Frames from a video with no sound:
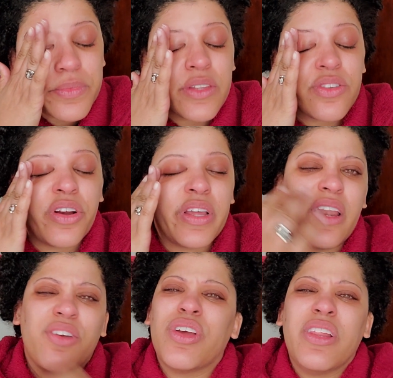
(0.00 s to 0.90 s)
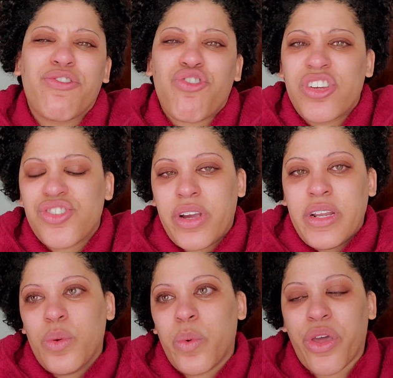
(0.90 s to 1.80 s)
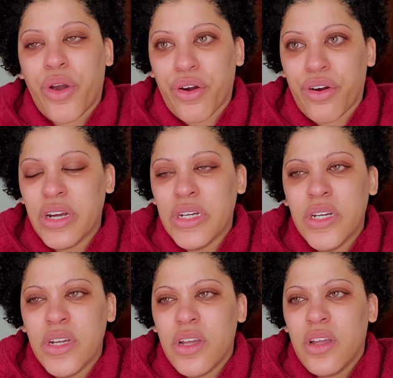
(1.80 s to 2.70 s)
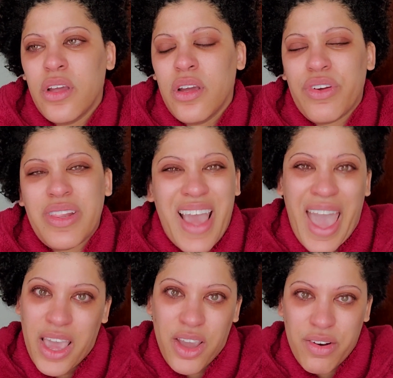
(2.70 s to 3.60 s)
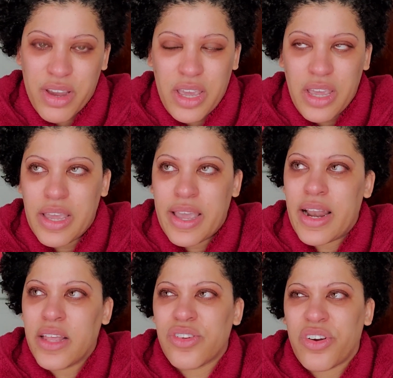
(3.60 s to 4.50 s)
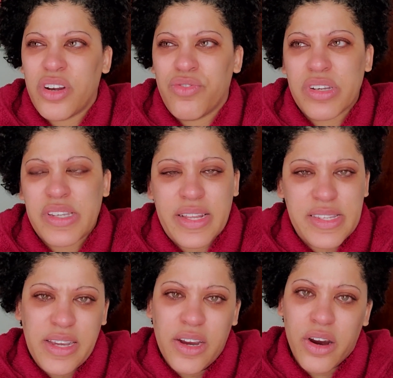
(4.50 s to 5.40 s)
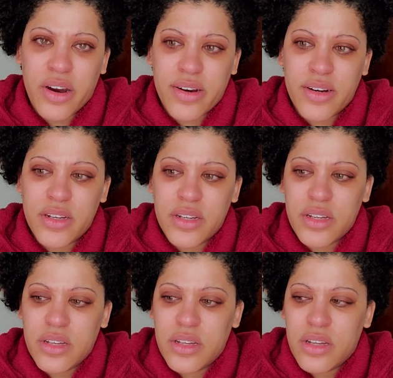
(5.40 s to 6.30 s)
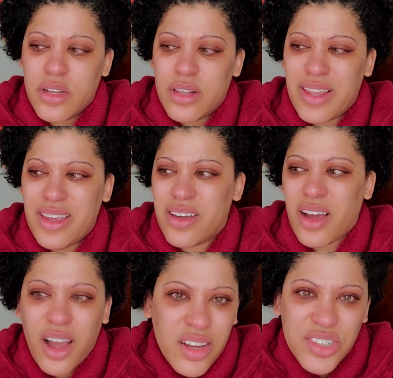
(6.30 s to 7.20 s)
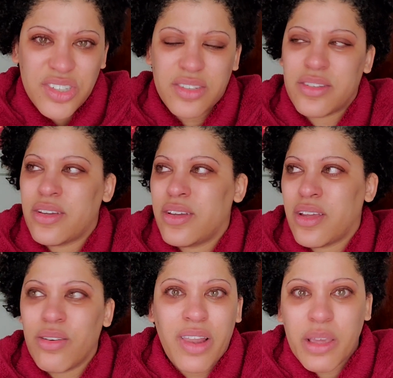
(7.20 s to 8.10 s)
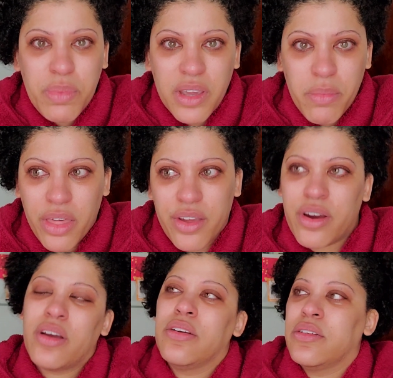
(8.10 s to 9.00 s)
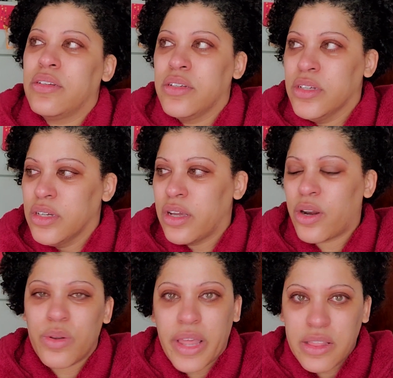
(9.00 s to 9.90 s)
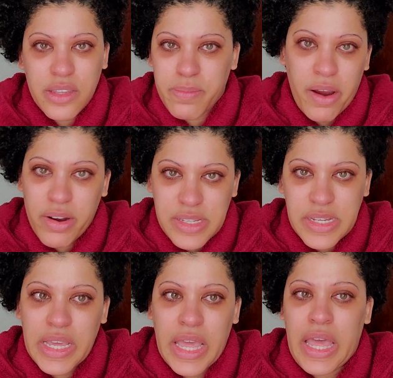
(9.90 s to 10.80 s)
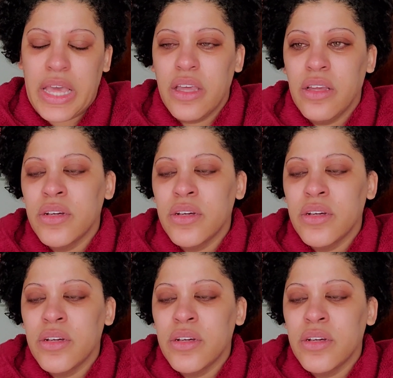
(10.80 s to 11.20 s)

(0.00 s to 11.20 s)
started getting really frustrated with her, really angry, and I started resenting her. Like, gosh, I don't like being a mother. I don't like this parenting gig.